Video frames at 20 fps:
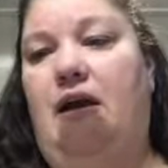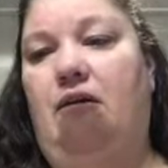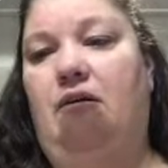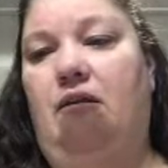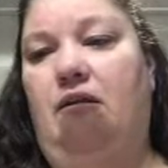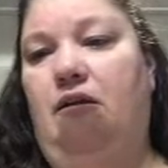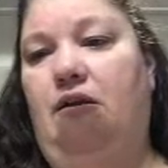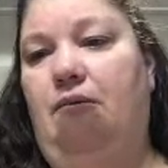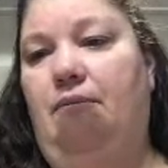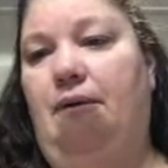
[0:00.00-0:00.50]

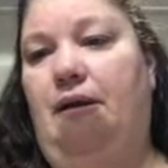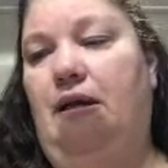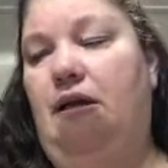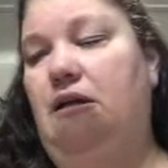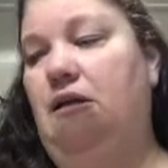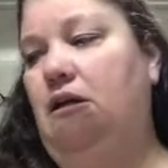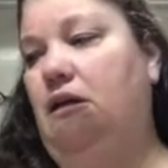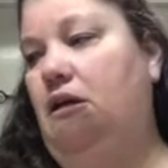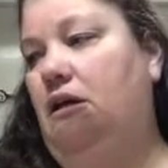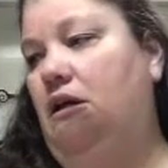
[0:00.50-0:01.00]
a little bit.
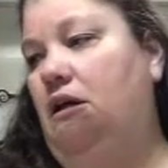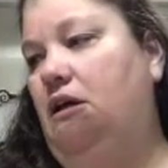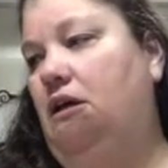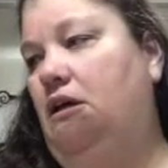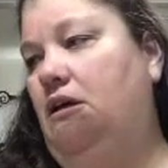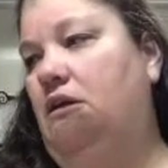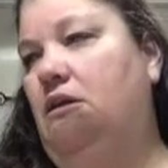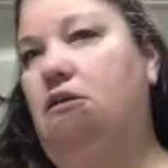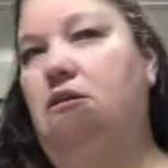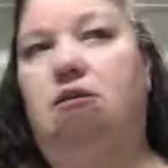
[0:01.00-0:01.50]

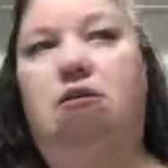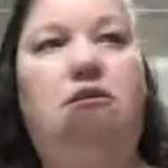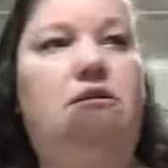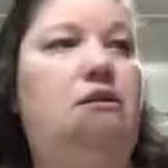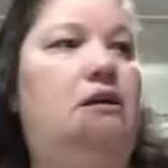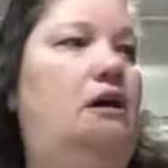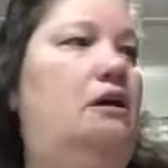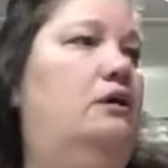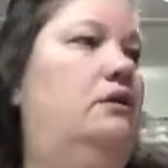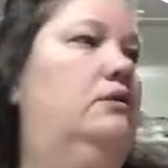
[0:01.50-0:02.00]

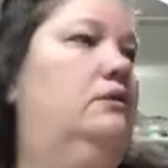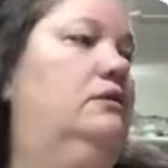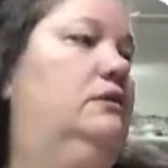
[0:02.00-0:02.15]
So